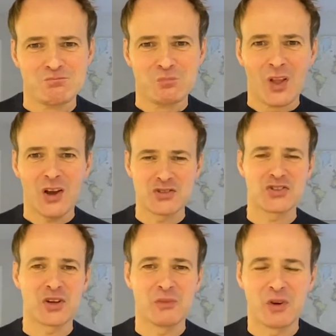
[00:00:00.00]
As I
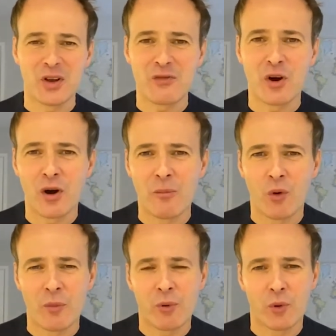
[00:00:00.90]
say, never a
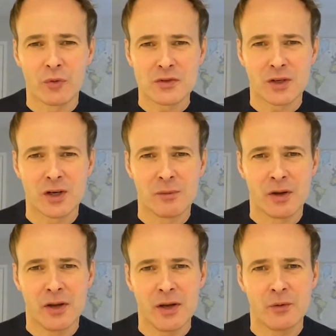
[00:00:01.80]
more important time,
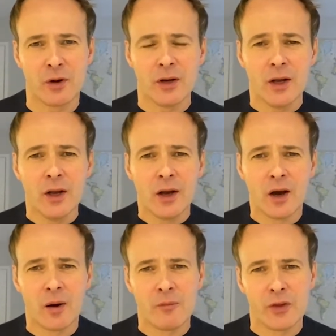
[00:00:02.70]
and here at
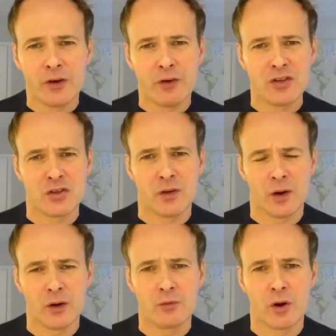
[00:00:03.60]
the division that
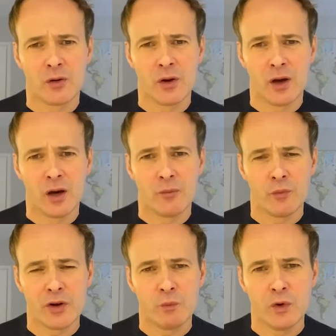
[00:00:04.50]
I run,
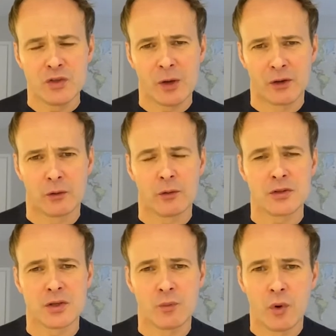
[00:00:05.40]
we spend a lot of
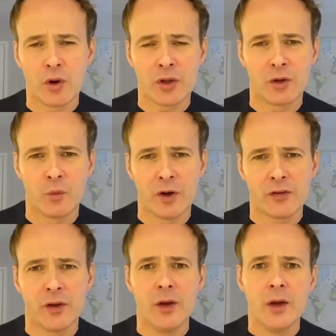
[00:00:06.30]
time working
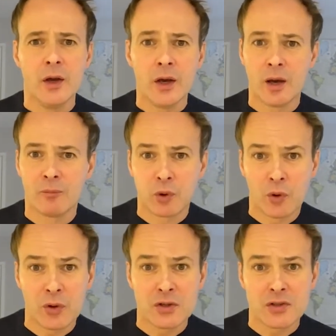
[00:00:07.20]
with
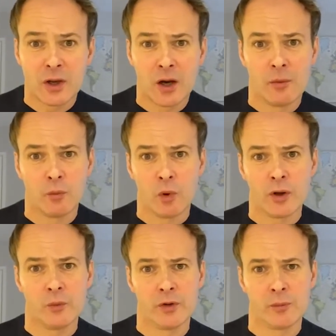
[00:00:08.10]
employers
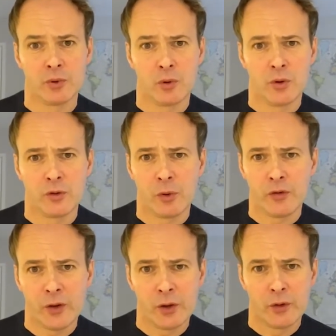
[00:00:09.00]

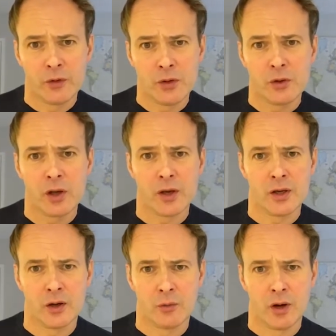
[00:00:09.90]
both here in the UK
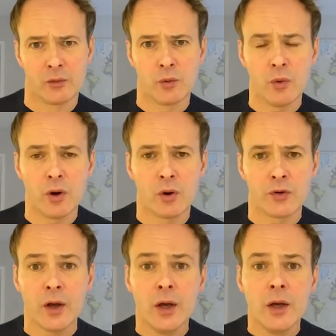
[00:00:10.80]
and around the world
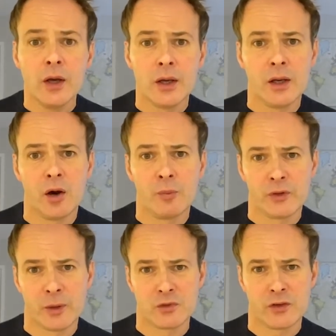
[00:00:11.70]
in helping
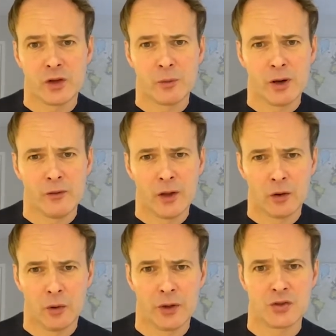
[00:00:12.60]
them to think about their
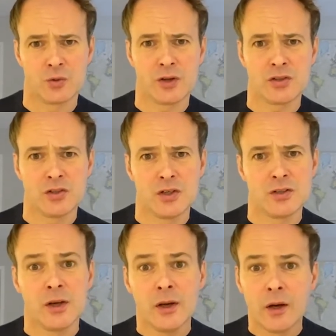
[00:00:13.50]
learning strategies
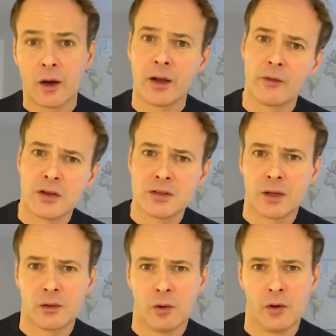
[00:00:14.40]
and how they
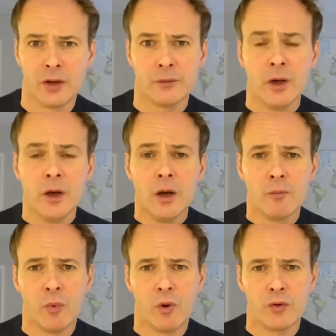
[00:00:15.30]
take learning
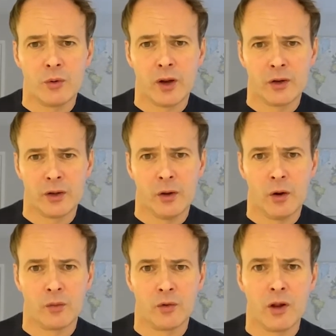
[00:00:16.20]
more directly
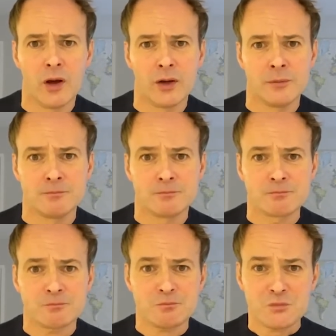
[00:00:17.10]
online.
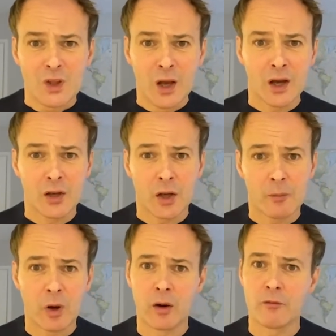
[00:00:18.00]
And
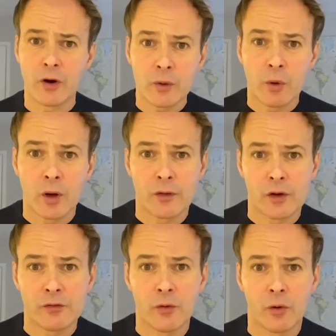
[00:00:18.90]
I'm very aware,
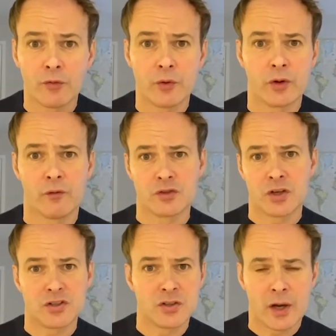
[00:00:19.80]
therefore, through the
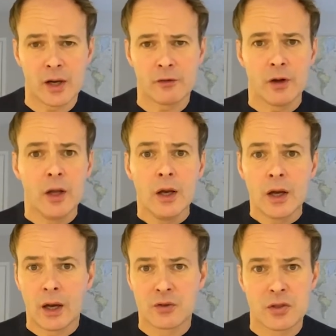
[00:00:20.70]
conversations I have,
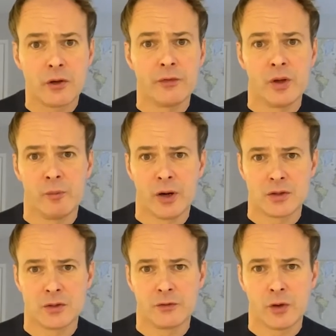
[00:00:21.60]
how tough the
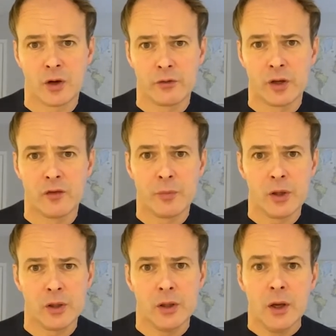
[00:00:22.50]
impacts of COVID have
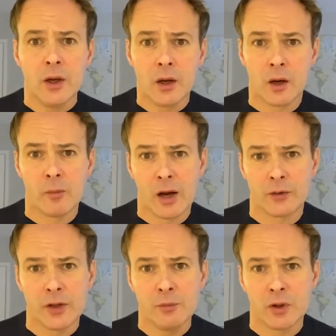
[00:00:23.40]
been, how
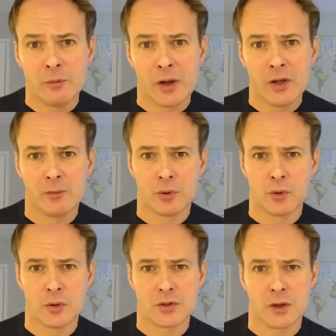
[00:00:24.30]
deeply many
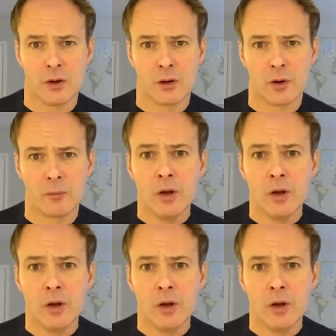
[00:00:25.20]
employers the